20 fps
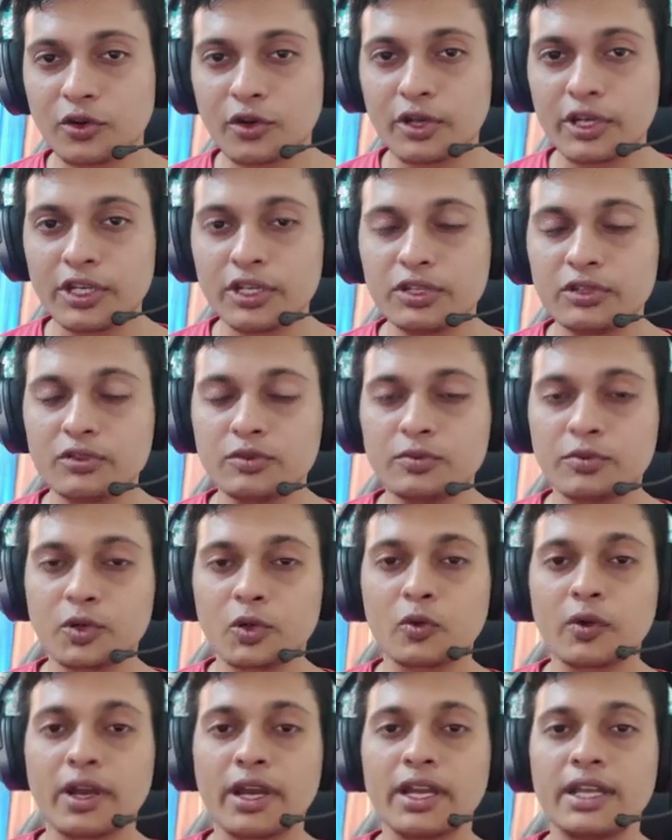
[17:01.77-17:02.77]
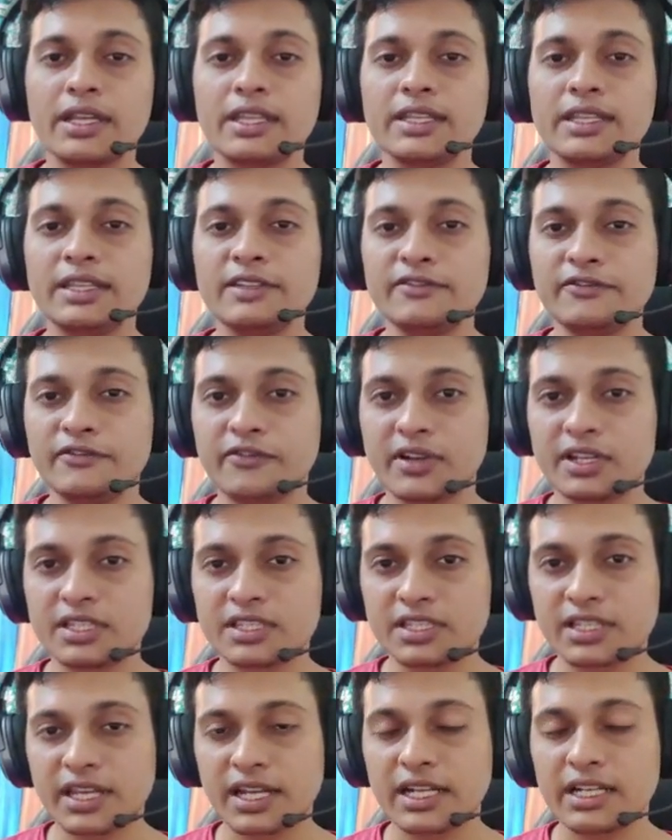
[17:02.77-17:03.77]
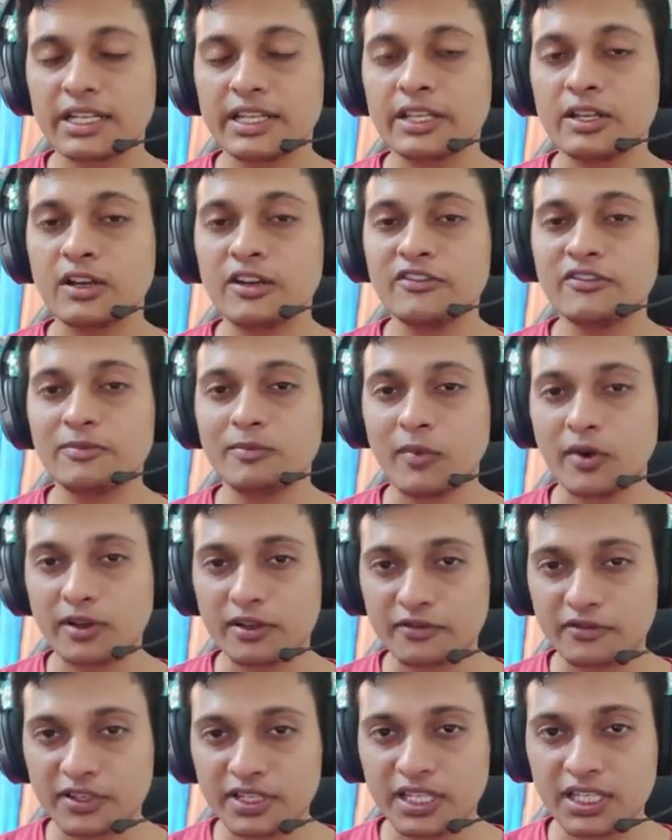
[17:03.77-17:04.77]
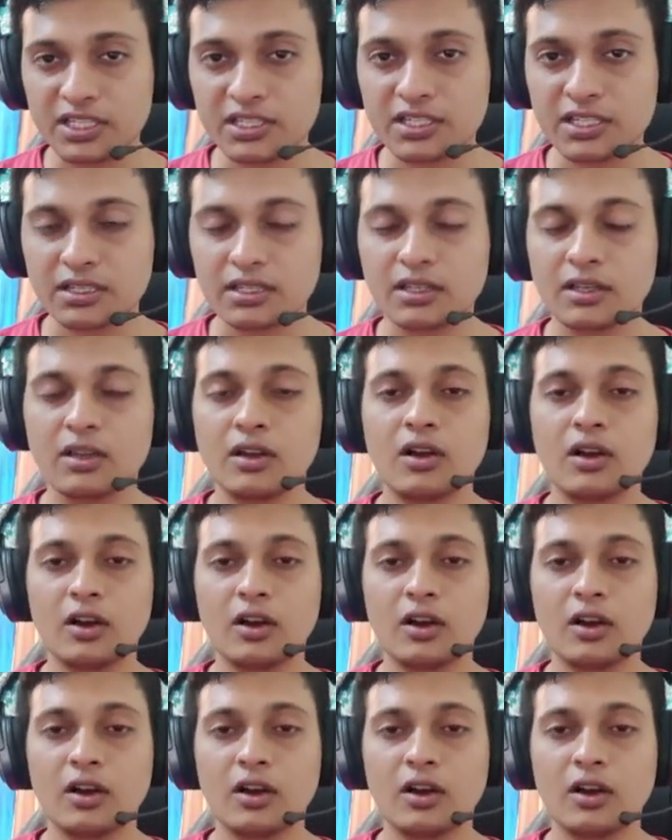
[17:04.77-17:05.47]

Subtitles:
going to provide the functionality of modification